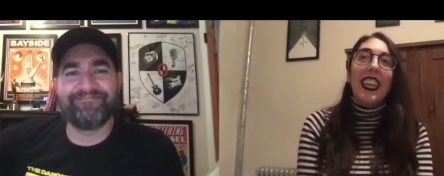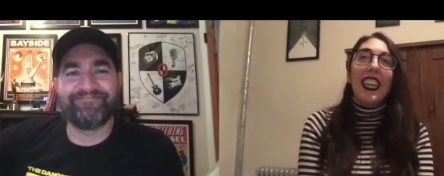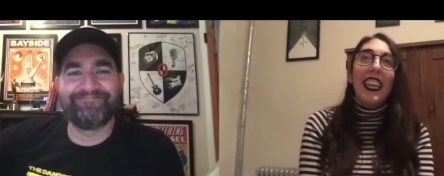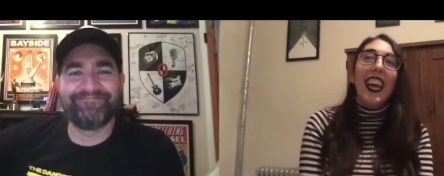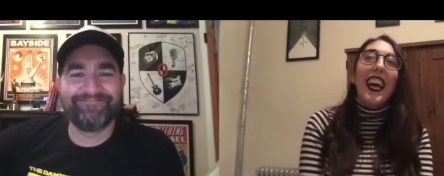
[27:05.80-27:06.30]

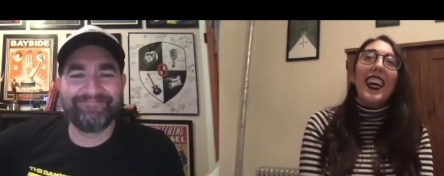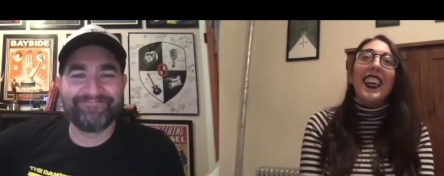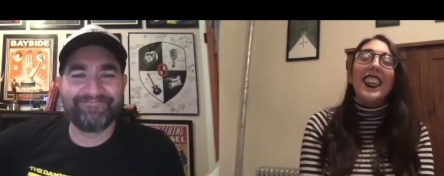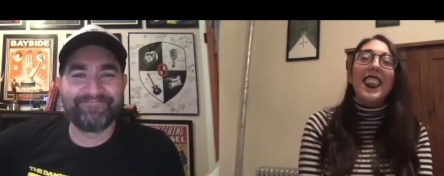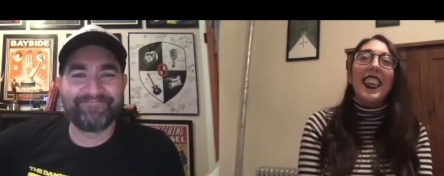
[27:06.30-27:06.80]
Speaker 1: yeah,
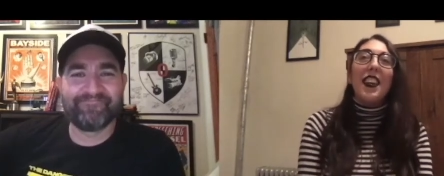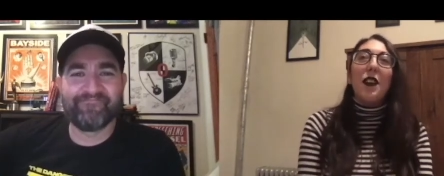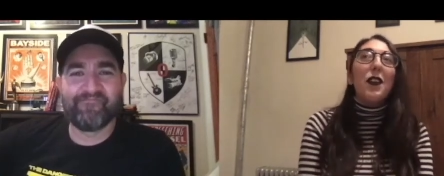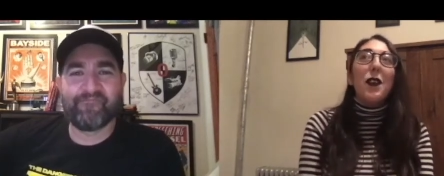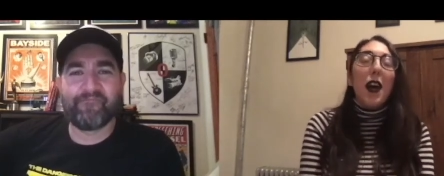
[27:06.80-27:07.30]
it's like,
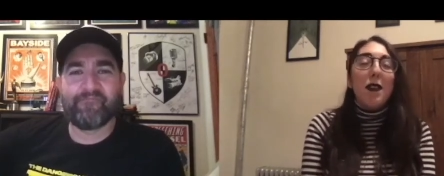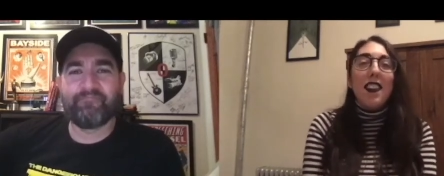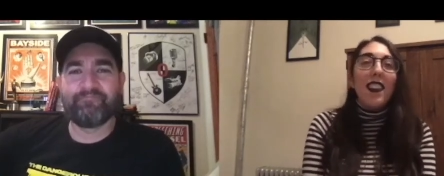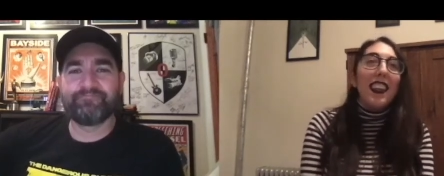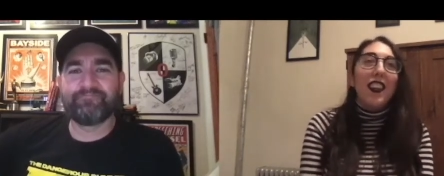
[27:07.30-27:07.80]
wait, what happened to
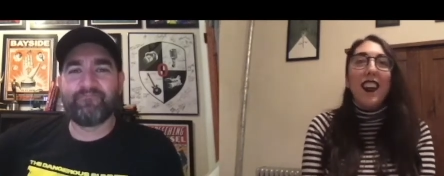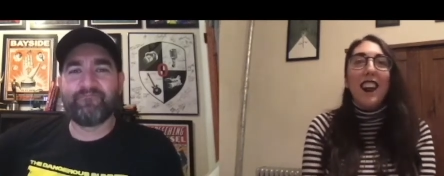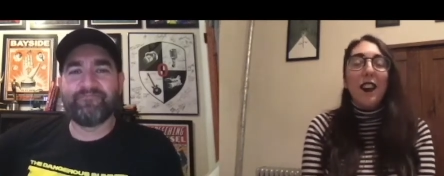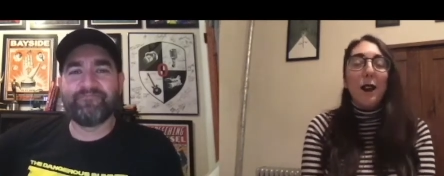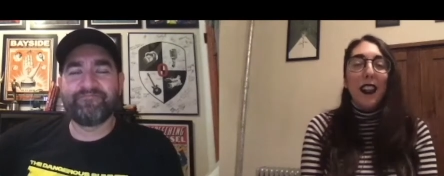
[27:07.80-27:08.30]
the
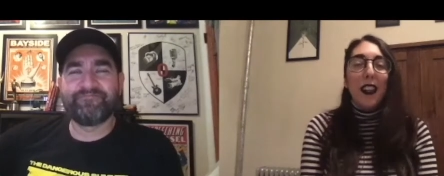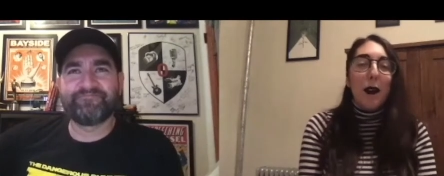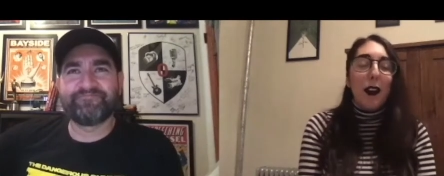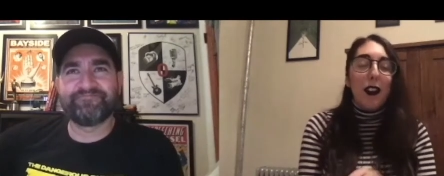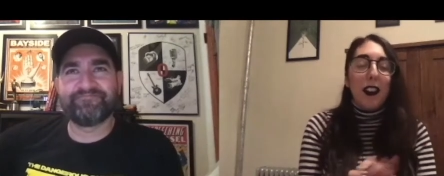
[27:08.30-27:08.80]
girl? We know
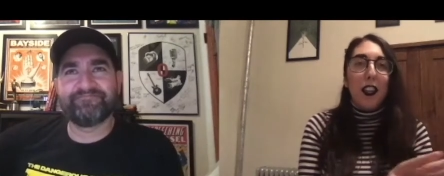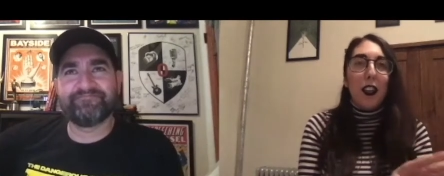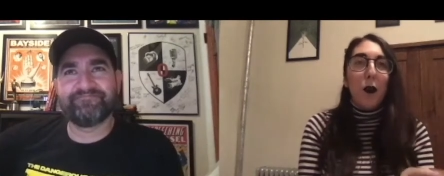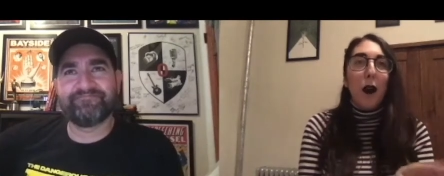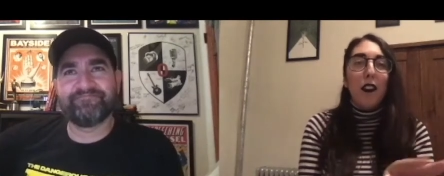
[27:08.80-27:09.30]
about the girl
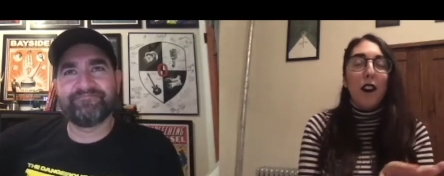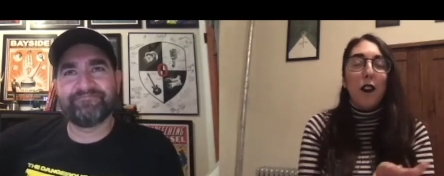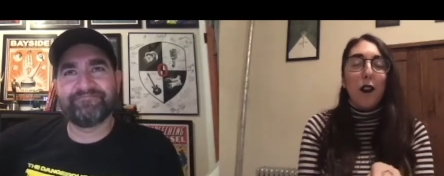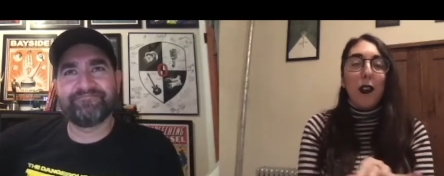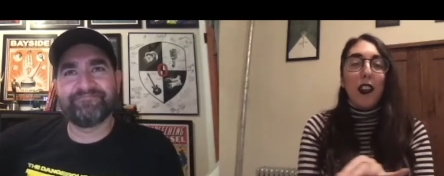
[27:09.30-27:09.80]
one, two,
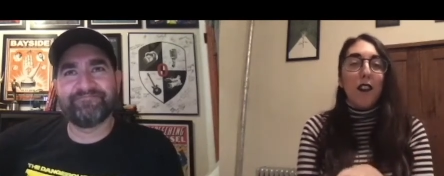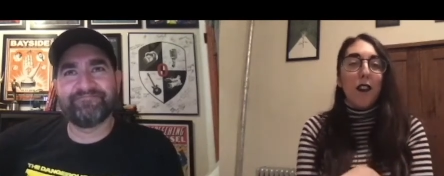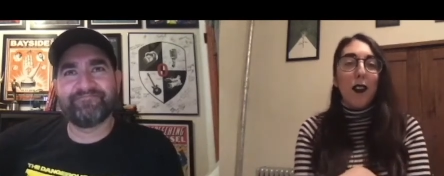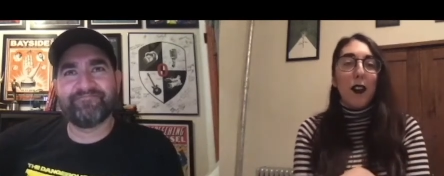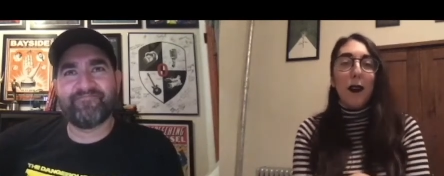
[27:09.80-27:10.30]
three, and
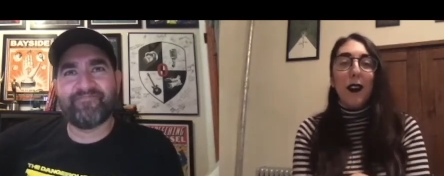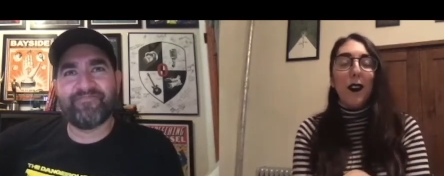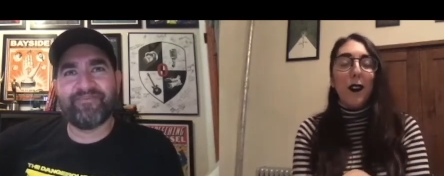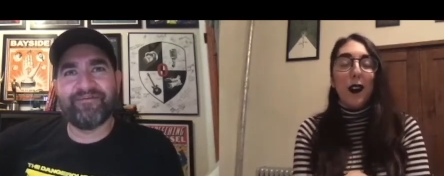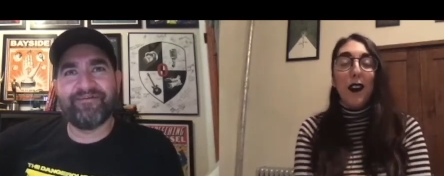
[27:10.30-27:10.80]
four, but
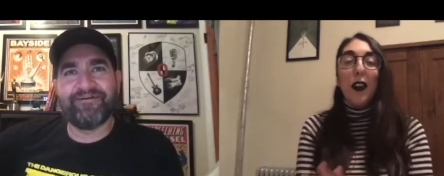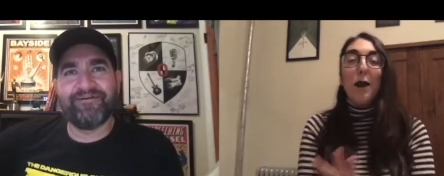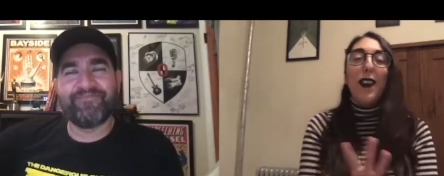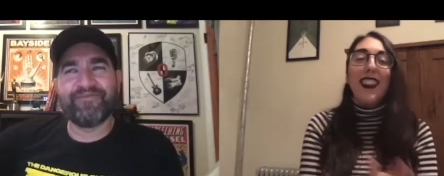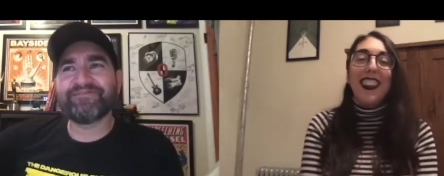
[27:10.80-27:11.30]
we don't know about.
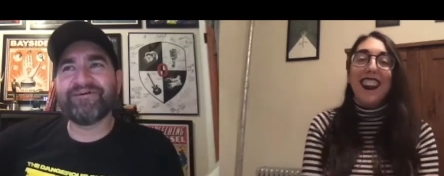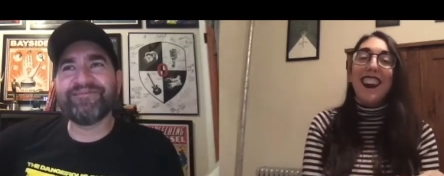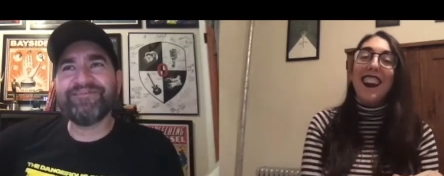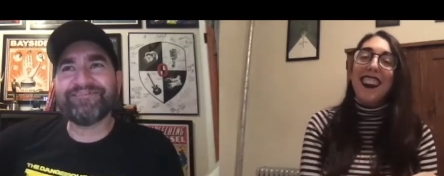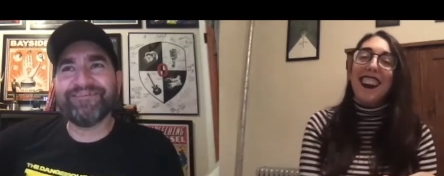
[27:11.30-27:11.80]
There's
Speaker 2: two. all
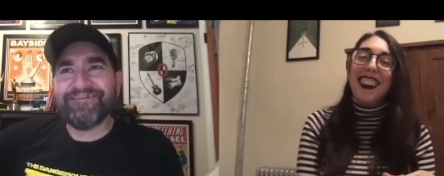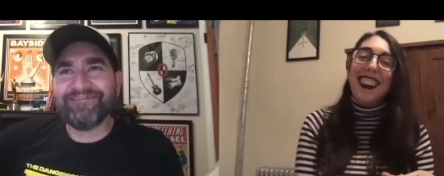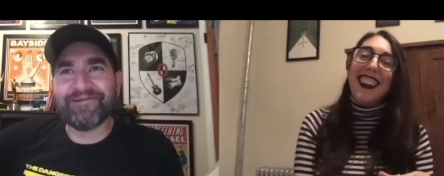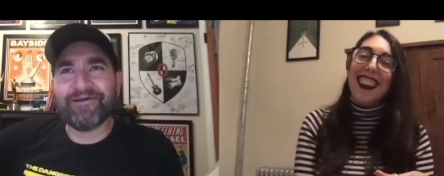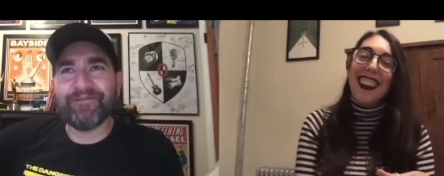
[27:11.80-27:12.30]
these things that
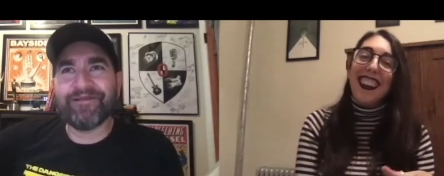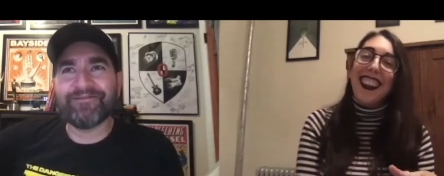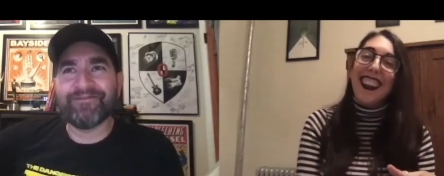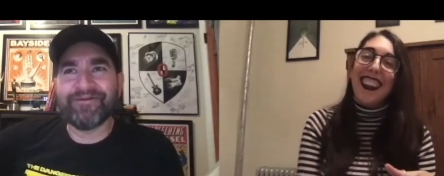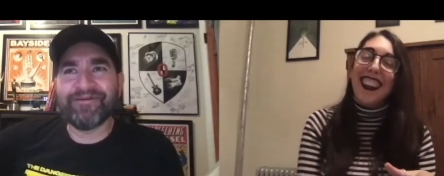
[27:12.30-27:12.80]
I'm like
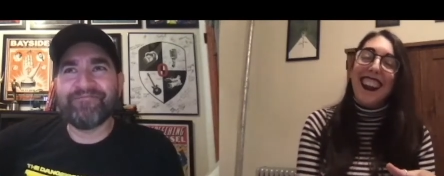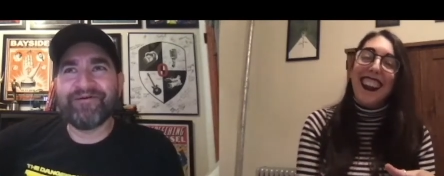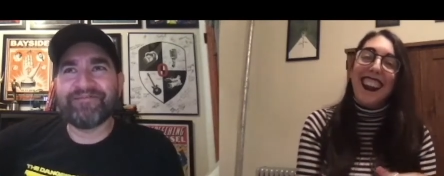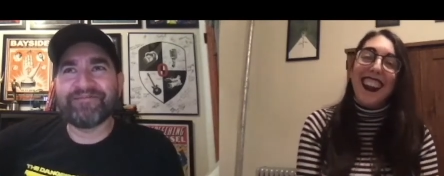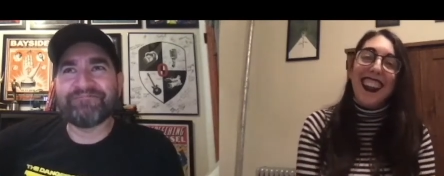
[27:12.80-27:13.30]
learning about
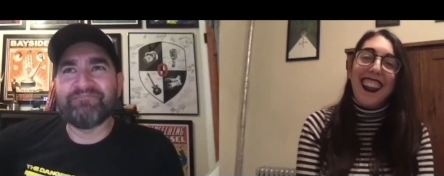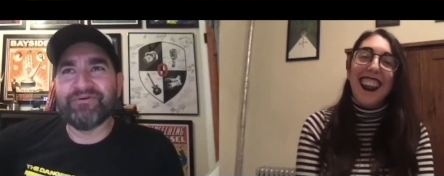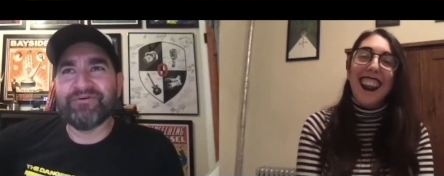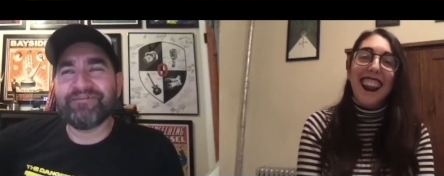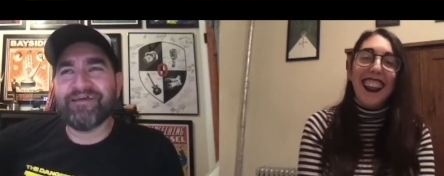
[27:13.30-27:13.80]
this book
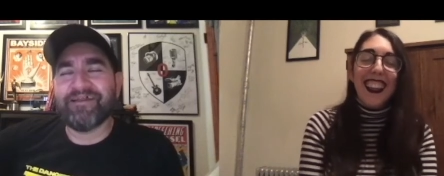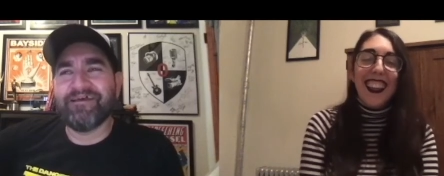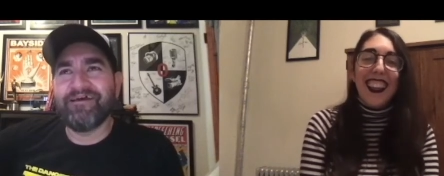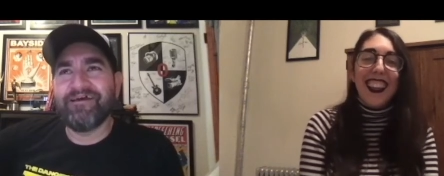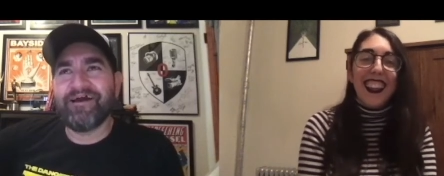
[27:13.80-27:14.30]
that
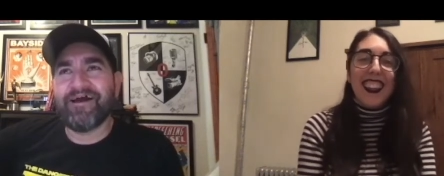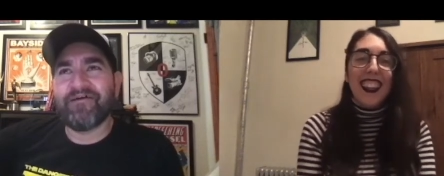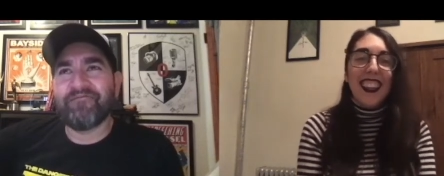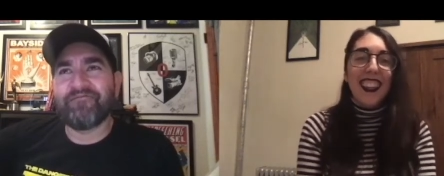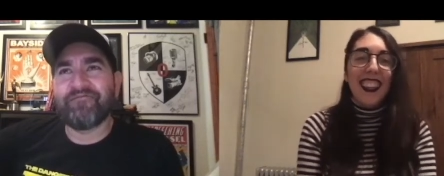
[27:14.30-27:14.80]
I
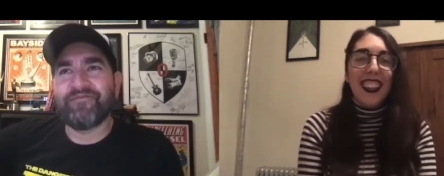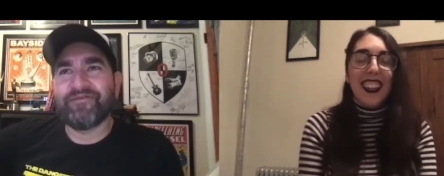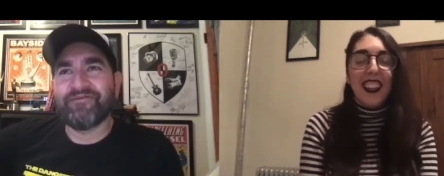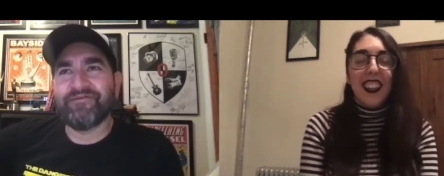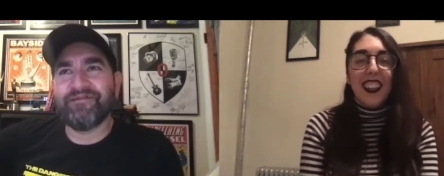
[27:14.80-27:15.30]

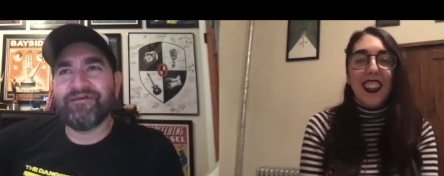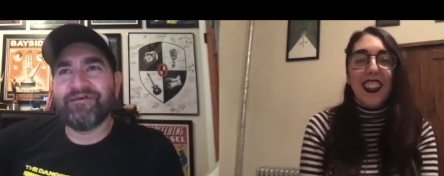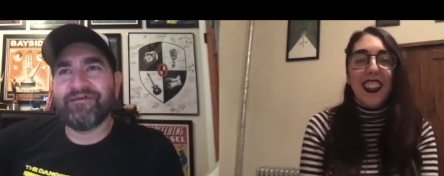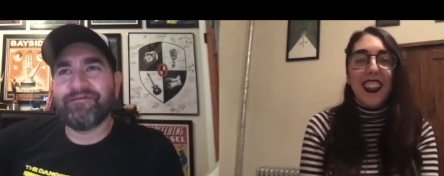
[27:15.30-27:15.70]
feel like